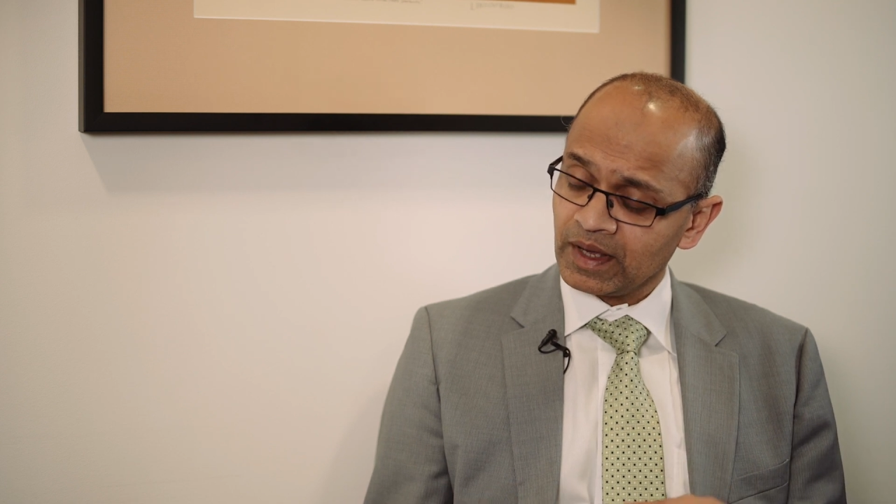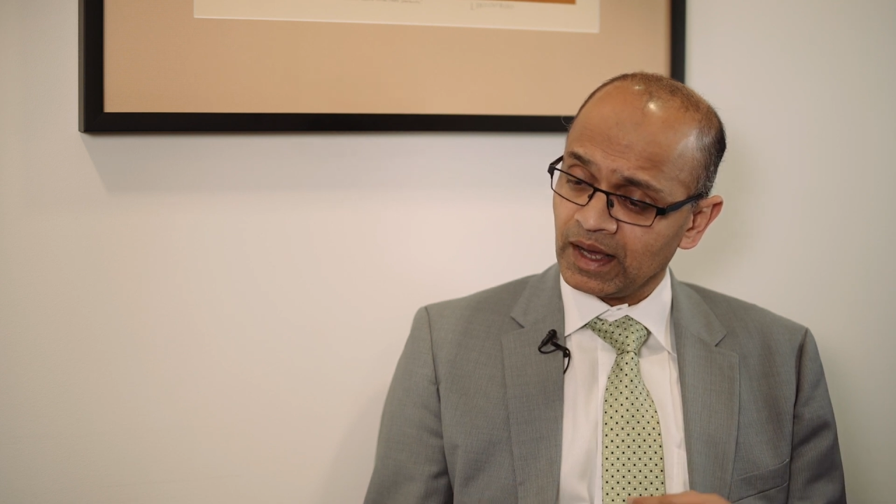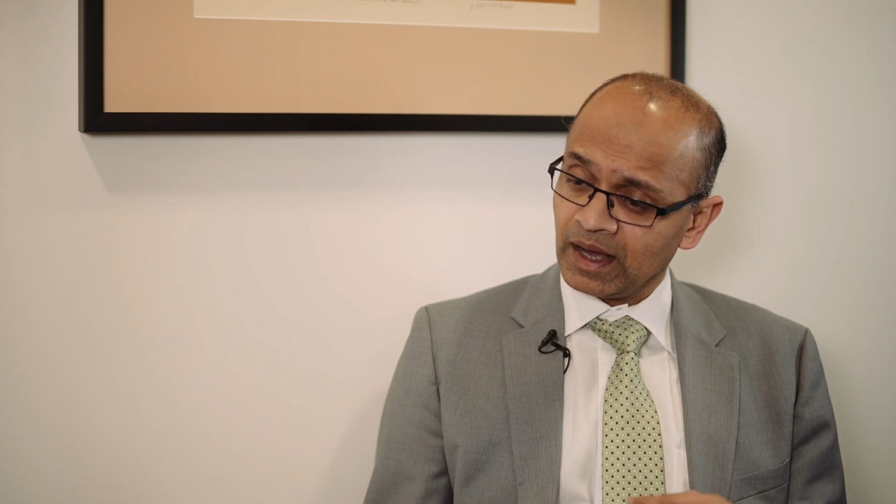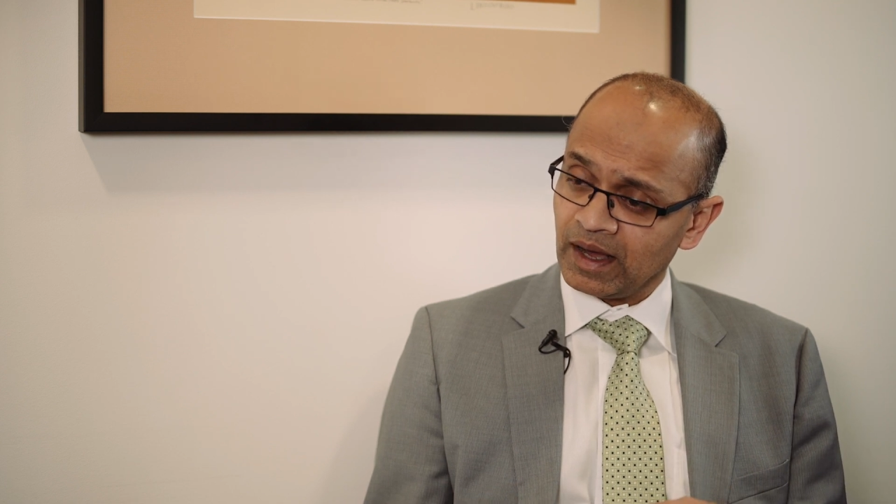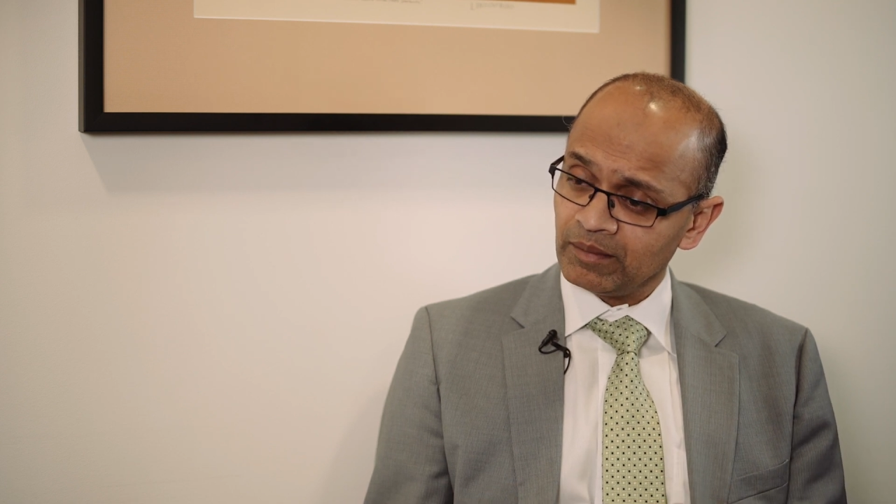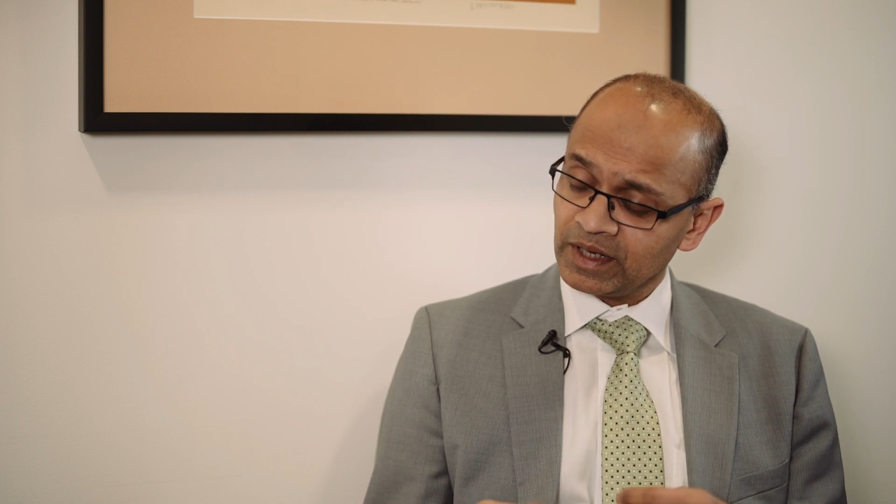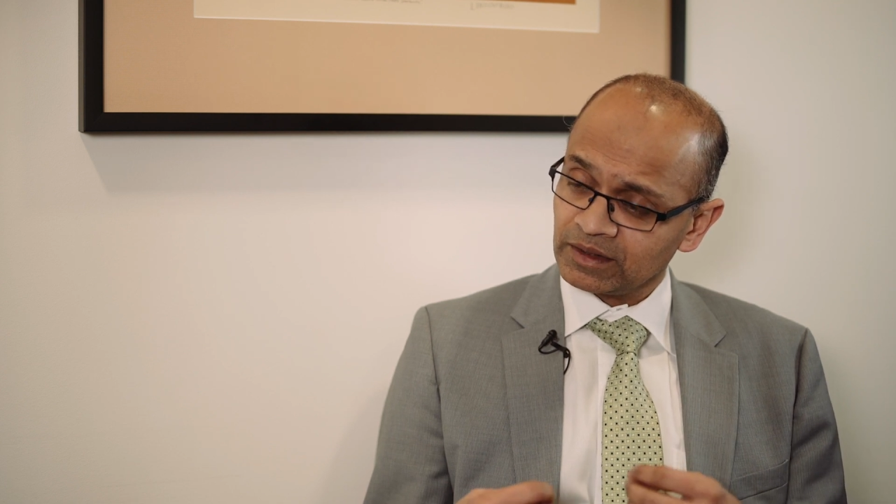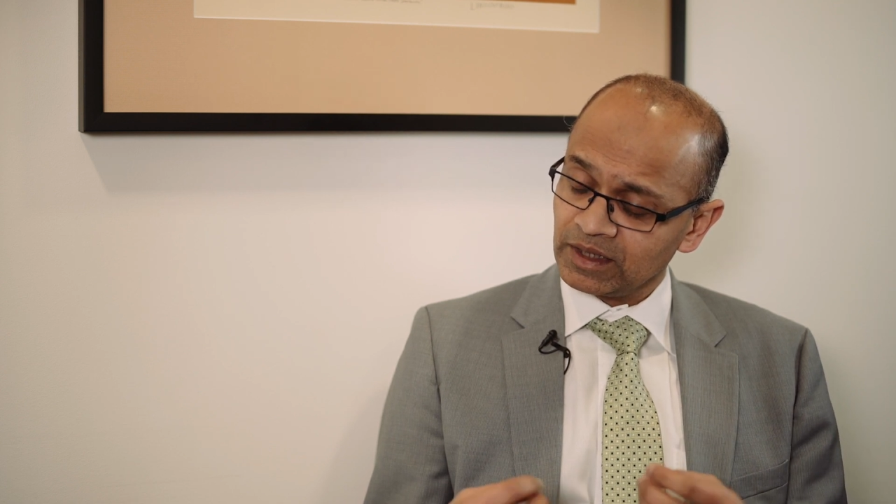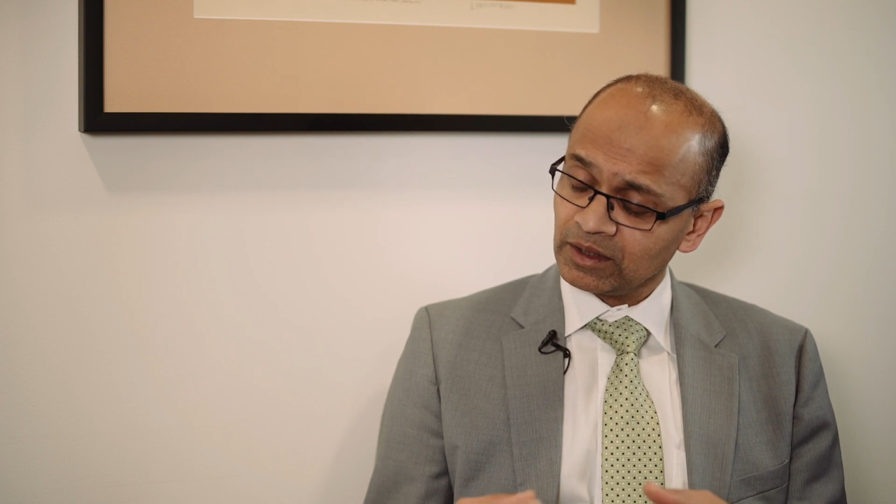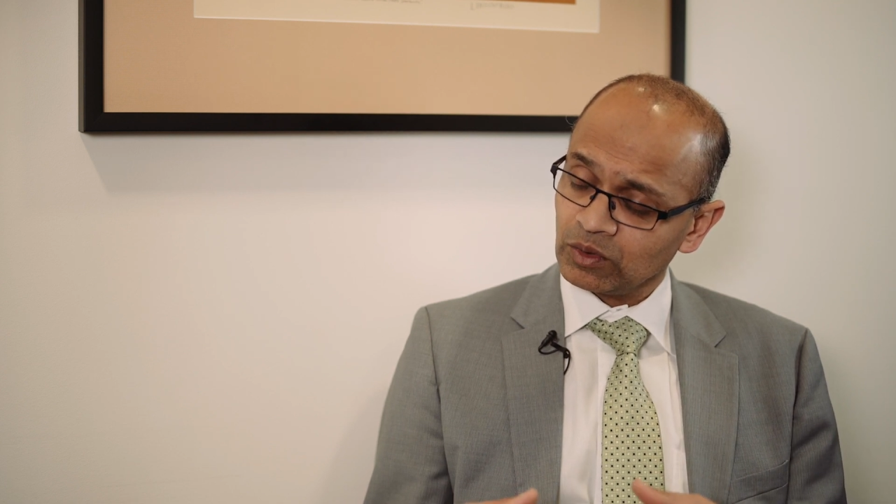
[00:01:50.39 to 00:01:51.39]

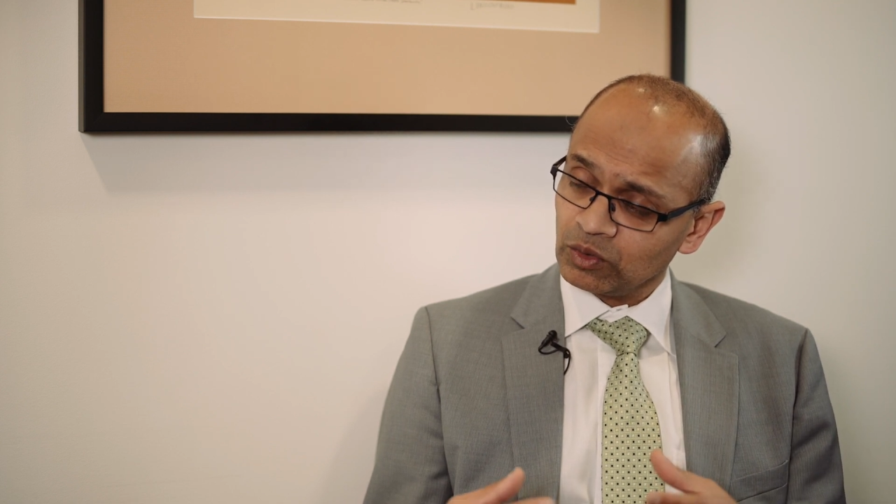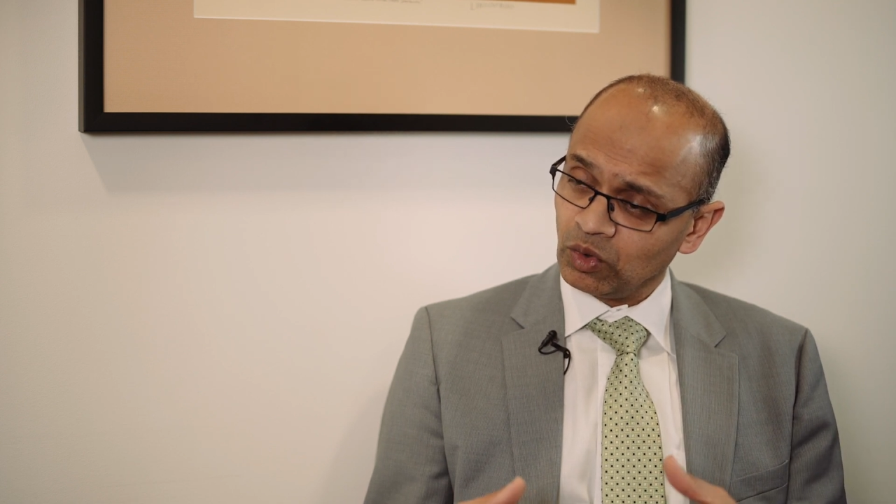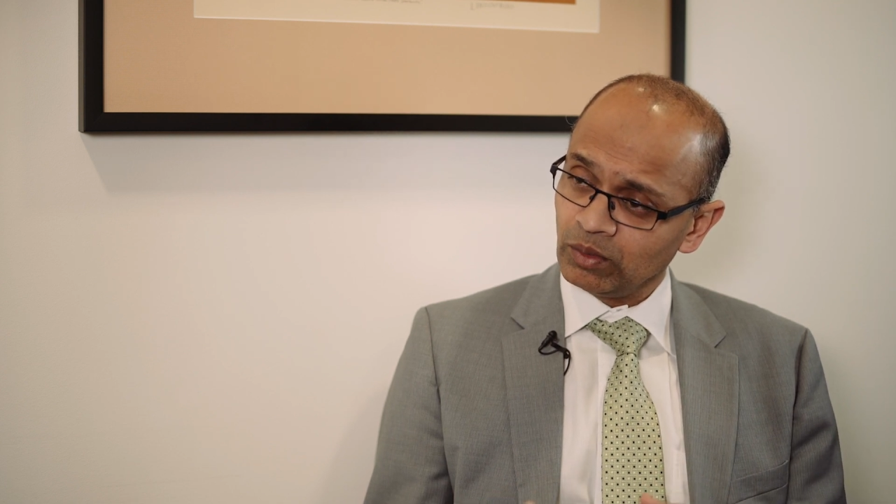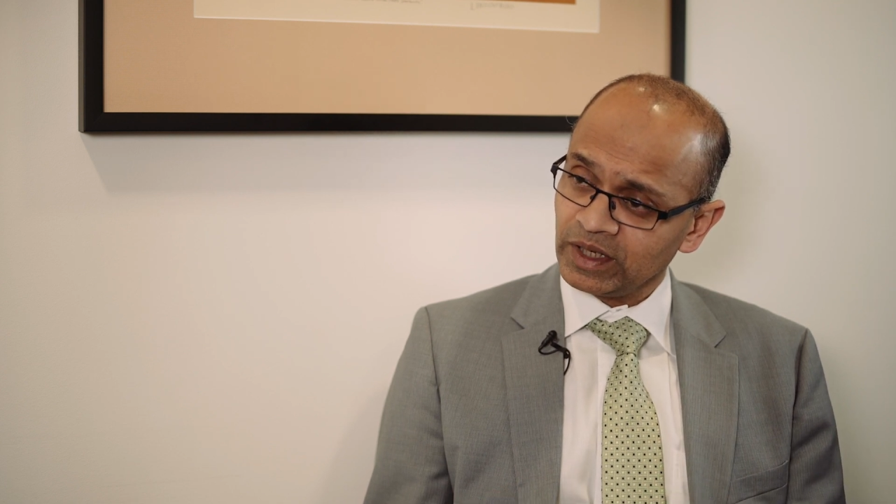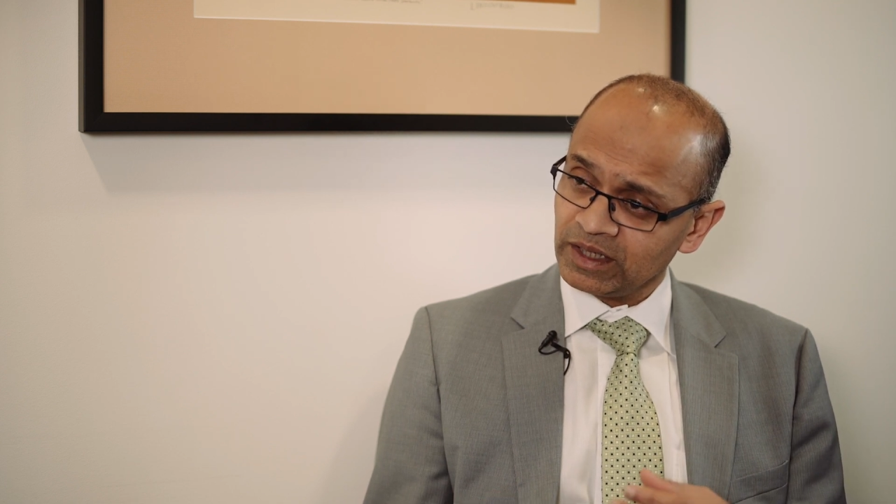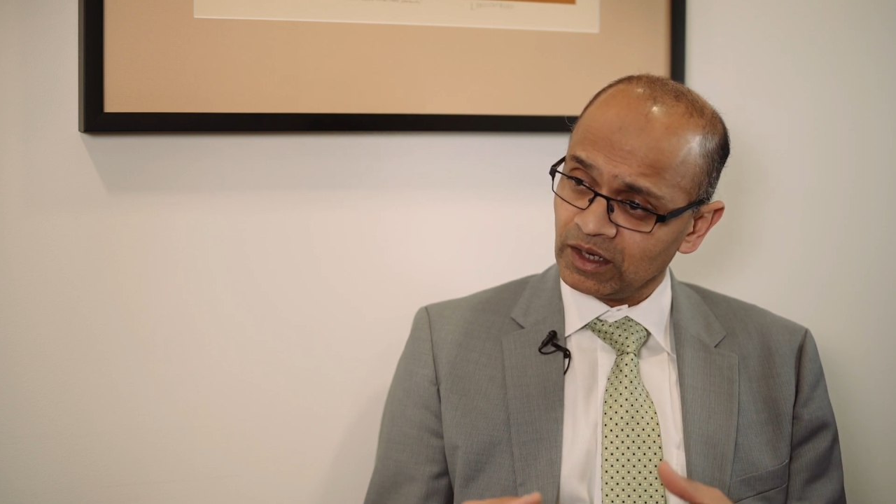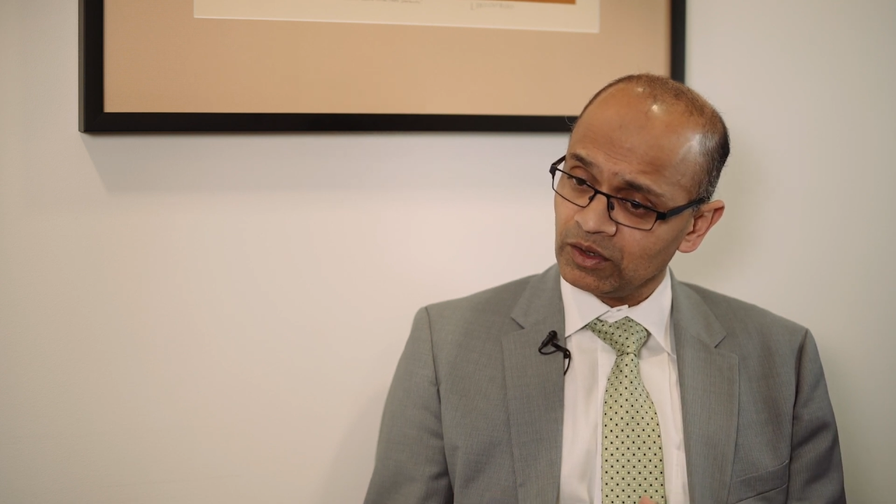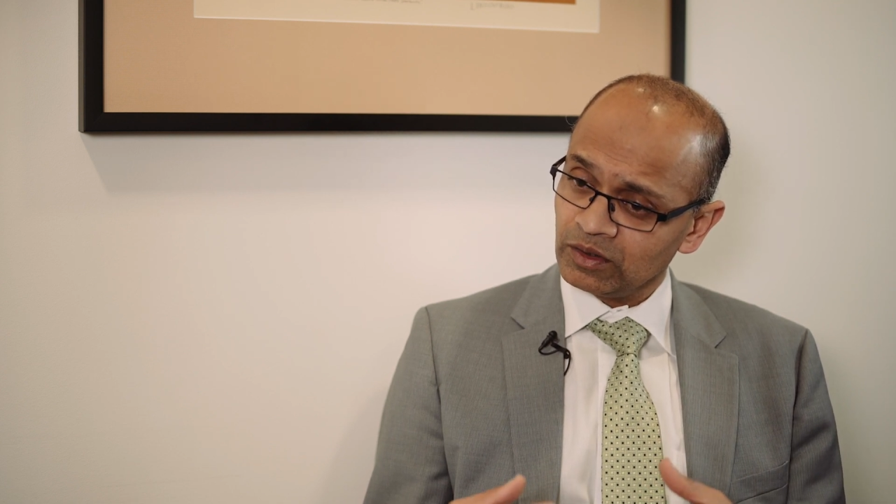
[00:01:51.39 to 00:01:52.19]
it will normally